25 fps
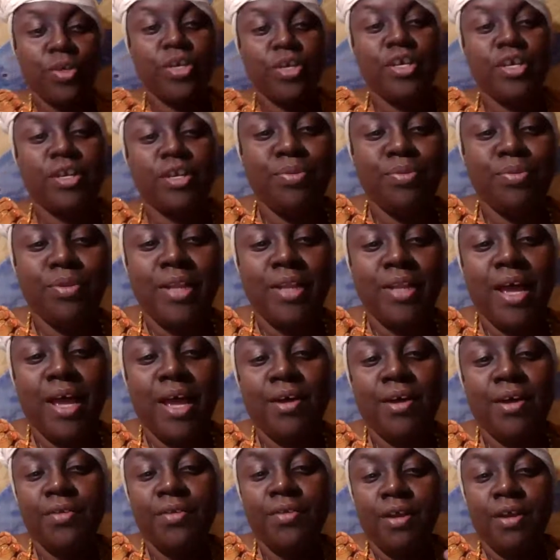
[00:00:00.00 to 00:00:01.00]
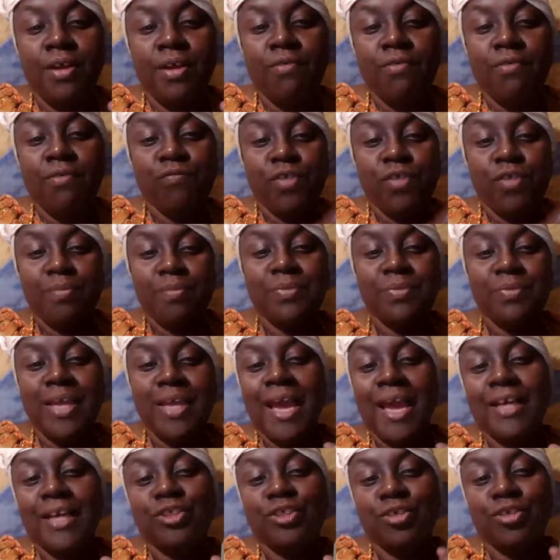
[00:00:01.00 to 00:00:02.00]
going to pull out from
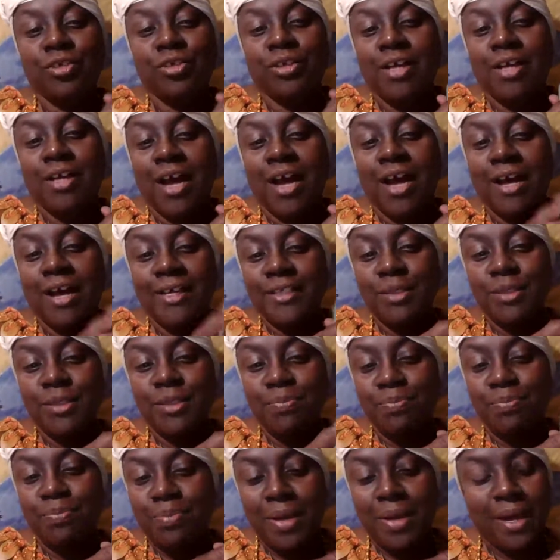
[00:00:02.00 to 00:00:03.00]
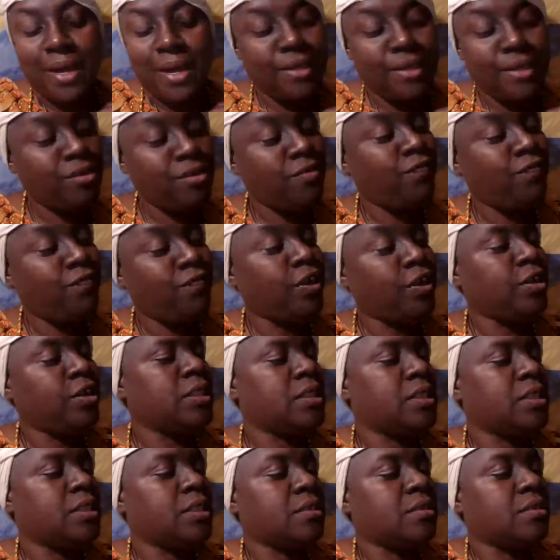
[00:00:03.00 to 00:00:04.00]
the Asher Guides pile
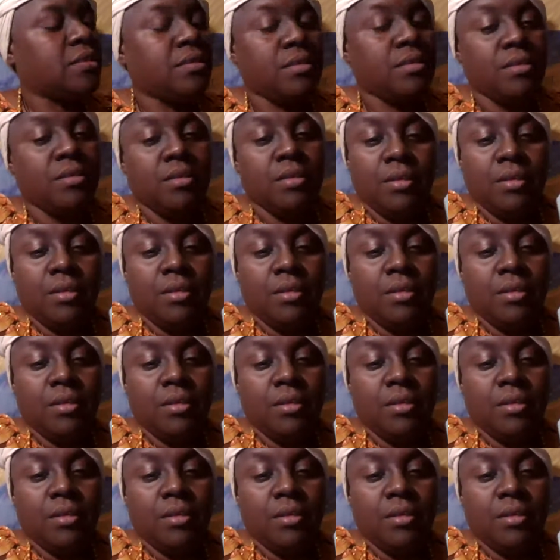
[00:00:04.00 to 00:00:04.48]
first.